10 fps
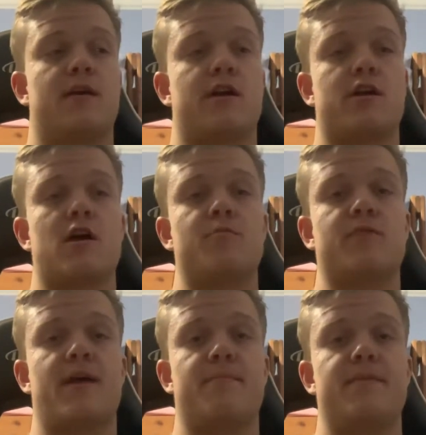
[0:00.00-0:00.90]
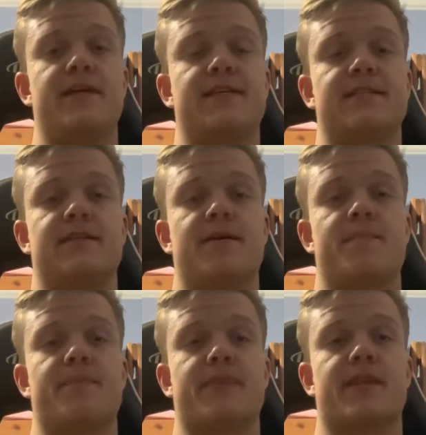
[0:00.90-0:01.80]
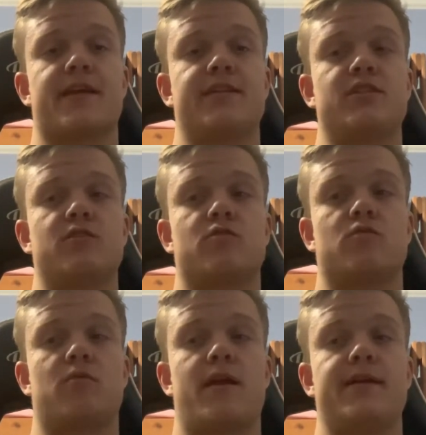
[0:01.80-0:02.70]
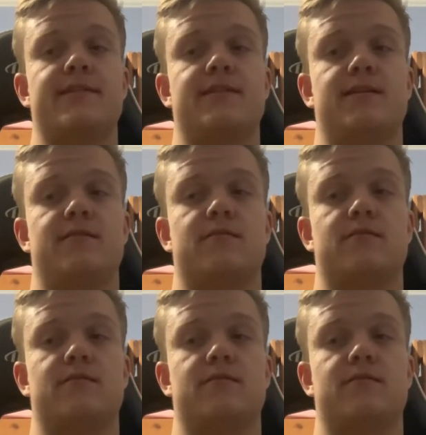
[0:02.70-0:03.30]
A couple they missed. It's just crazy